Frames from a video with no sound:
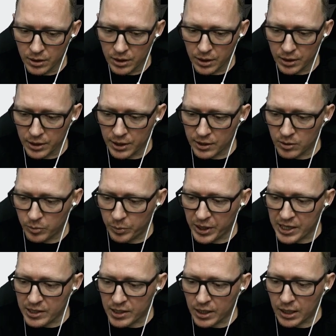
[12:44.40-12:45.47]
and that's
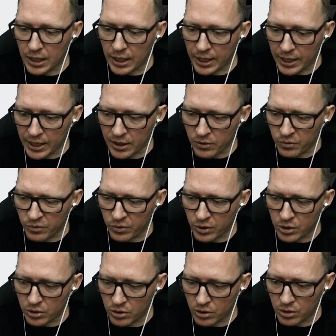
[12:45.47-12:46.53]
basically it for a
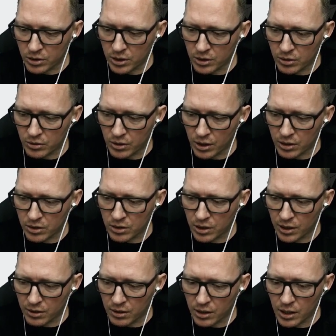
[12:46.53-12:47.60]
short introduction, I
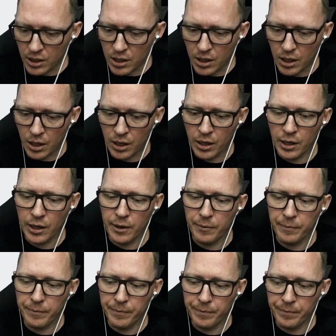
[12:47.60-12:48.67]
think.
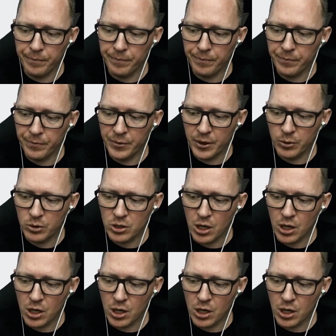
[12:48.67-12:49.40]
Um, there was a